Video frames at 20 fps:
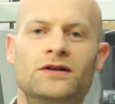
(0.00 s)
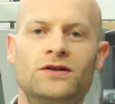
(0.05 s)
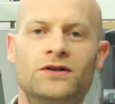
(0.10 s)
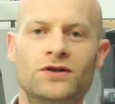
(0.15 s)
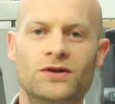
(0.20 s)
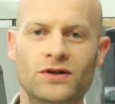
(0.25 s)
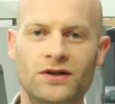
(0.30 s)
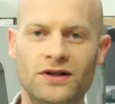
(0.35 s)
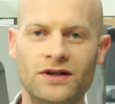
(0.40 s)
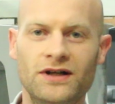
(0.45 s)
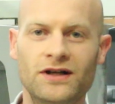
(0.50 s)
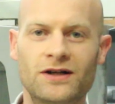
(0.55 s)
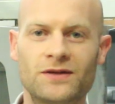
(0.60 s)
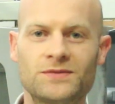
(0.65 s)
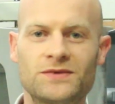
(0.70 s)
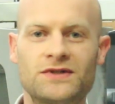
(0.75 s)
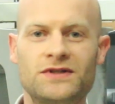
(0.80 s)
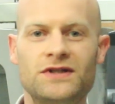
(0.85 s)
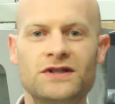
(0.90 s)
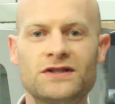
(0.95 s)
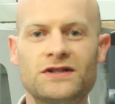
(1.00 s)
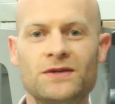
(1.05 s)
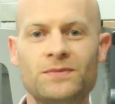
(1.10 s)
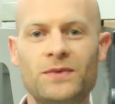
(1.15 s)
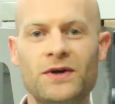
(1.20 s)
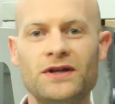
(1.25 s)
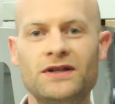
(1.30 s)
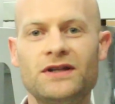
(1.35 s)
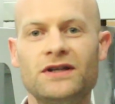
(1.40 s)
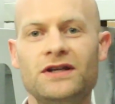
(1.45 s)
Coolant helps
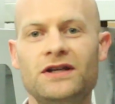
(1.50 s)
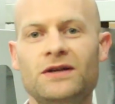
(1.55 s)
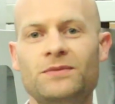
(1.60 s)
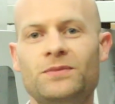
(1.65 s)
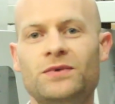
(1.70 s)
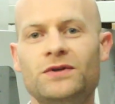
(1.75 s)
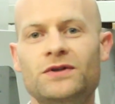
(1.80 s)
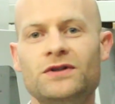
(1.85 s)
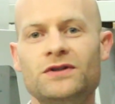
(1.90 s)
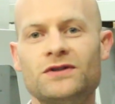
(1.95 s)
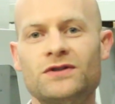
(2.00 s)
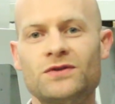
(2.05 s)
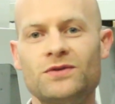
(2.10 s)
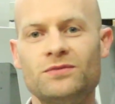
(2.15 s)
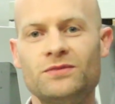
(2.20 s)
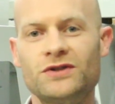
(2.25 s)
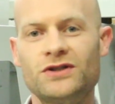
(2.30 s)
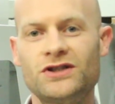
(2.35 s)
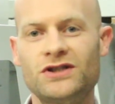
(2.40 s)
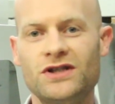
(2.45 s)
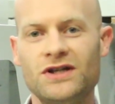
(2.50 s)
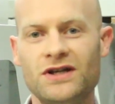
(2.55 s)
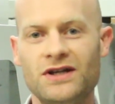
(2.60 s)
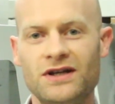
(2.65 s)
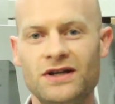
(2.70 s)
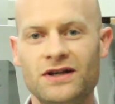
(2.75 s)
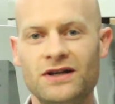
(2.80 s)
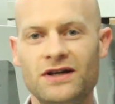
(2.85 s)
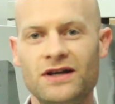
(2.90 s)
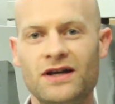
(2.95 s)
dissipate the heat produced when
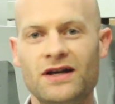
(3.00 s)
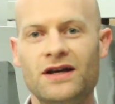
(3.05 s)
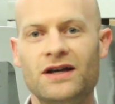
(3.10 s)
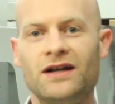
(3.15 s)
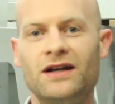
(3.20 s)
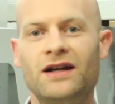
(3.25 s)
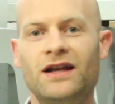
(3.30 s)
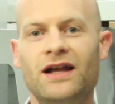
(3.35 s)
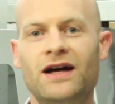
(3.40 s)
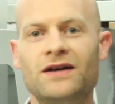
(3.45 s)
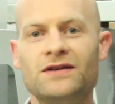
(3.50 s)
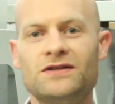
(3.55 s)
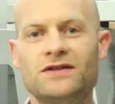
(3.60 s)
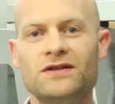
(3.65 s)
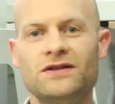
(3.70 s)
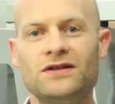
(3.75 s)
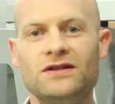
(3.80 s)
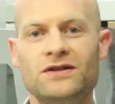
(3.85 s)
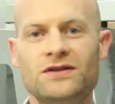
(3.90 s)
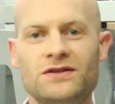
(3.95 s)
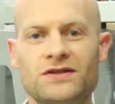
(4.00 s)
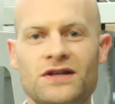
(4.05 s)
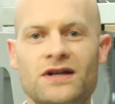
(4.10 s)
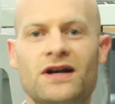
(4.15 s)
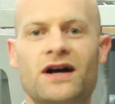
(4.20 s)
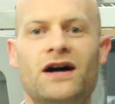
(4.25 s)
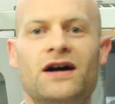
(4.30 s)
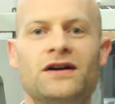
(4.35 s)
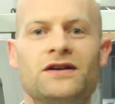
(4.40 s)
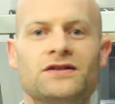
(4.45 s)
machining and allows you to use
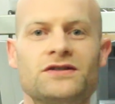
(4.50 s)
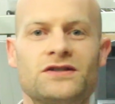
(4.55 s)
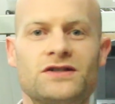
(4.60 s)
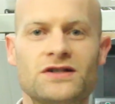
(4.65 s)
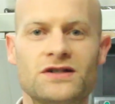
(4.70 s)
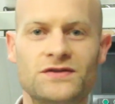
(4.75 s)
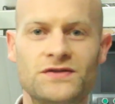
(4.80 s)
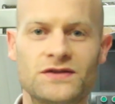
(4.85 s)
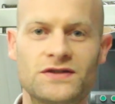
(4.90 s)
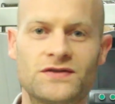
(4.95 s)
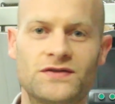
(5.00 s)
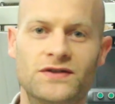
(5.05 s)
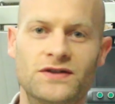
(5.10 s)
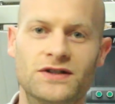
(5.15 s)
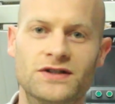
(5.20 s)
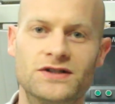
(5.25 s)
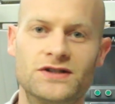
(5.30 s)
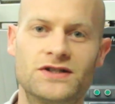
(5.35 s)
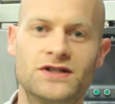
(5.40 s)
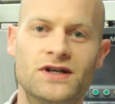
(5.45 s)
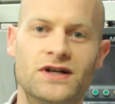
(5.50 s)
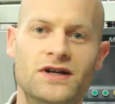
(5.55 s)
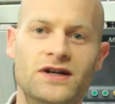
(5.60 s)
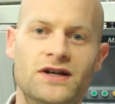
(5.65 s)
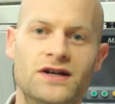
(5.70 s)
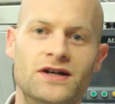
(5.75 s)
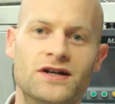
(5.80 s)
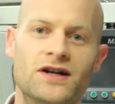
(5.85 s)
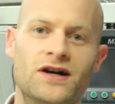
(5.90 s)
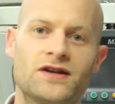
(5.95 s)
a higher surface footage.
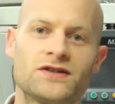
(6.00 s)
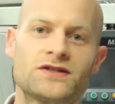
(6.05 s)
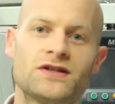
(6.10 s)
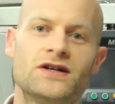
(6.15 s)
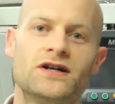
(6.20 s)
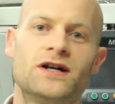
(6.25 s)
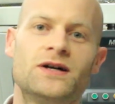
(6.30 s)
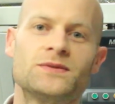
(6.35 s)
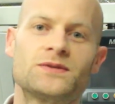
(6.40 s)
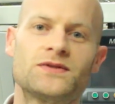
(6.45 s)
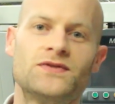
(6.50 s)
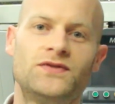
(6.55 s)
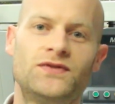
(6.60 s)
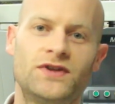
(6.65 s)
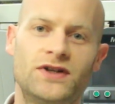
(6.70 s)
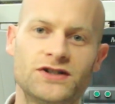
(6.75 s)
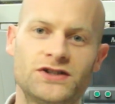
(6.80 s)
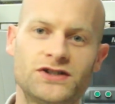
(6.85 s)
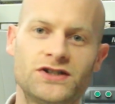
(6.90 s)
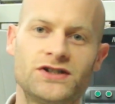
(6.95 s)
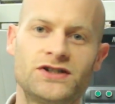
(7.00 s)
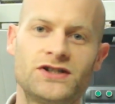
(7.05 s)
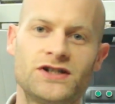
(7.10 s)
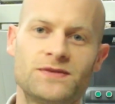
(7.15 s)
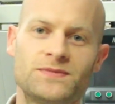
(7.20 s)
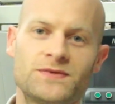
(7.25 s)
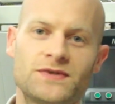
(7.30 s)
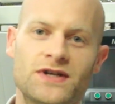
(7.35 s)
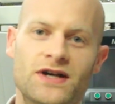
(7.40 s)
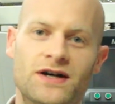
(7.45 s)
It also helps flush the
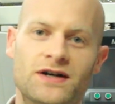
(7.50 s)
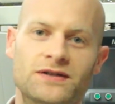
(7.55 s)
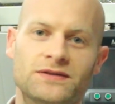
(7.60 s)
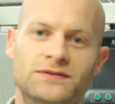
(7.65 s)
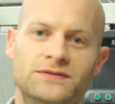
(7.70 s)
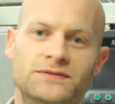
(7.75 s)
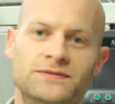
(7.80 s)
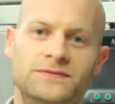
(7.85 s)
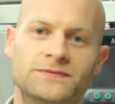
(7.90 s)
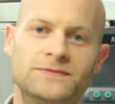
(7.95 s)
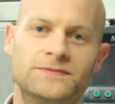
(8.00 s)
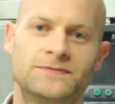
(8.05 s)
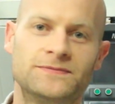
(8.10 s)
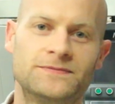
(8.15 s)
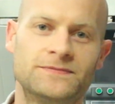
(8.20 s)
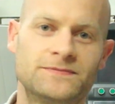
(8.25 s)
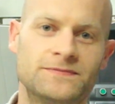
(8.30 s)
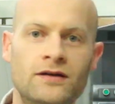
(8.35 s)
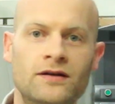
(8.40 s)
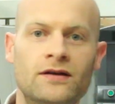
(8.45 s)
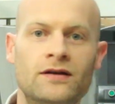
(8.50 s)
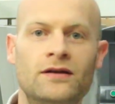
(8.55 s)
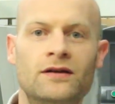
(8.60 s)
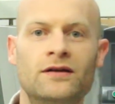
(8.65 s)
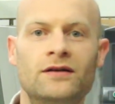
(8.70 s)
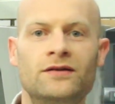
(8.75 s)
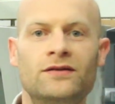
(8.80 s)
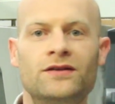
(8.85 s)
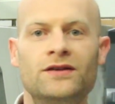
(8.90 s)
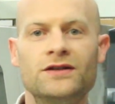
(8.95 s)
chips out.
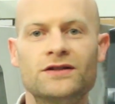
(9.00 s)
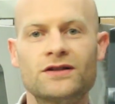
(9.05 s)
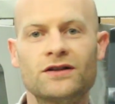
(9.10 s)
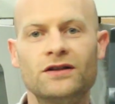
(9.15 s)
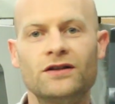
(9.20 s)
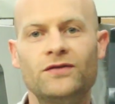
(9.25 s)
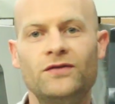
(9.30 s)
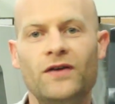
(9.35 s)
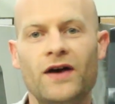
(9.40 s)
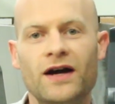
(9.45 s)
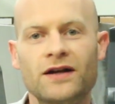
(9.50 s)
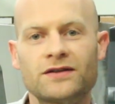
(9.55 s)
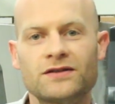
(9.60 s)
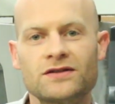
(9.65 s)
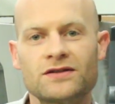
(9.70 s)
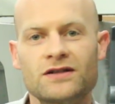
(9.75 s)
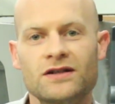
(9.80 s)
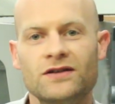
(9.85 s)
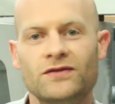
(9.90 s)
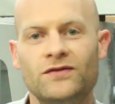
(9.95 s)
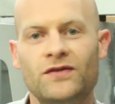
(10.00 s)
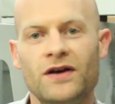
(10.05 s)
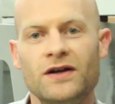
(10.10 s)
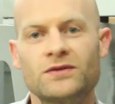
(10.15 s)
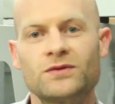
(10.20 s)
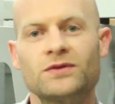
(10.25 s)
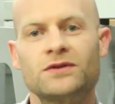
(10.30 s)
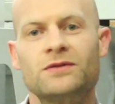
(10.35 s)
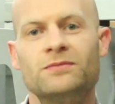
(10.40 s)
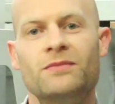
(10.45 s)
These are the factors that
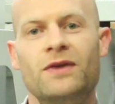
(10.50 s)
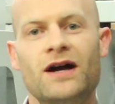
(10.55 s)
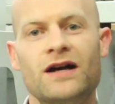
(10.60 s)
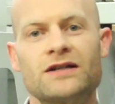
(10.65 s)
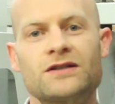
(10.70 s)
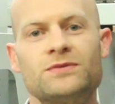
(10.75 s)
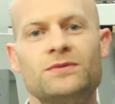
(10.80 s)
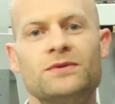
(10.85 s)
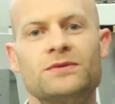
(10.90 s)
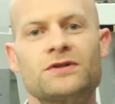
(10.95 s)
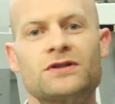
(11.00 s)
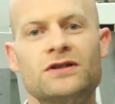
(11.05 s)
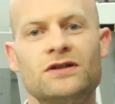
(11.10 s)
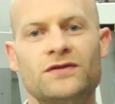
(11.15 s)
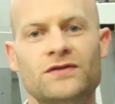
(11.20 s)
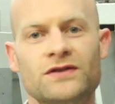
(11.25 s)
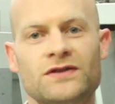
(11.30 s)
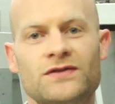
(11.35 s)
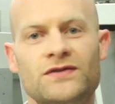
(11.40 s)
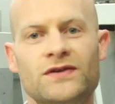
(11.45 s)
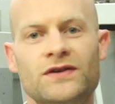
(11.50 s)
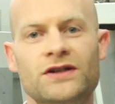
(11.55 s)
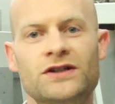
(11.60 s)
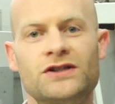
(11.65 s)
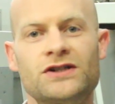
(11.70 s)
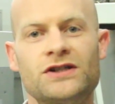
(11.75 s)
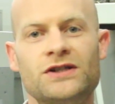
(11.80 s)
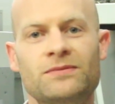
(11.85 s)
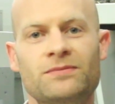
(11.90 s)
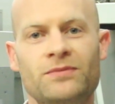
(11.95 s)
affect what the maximum surface
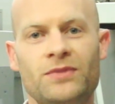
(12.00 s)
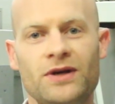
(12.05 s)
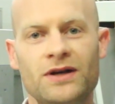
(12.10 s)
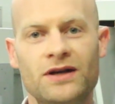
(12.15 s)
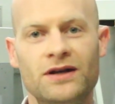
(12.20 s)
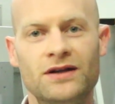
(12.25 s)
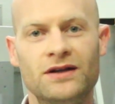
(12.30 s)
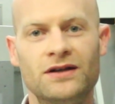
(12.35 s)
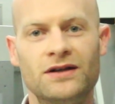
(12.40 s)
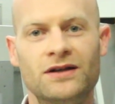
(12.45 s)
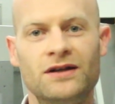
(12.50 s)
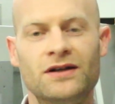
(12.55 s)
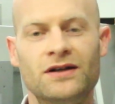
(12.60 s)
footage can be.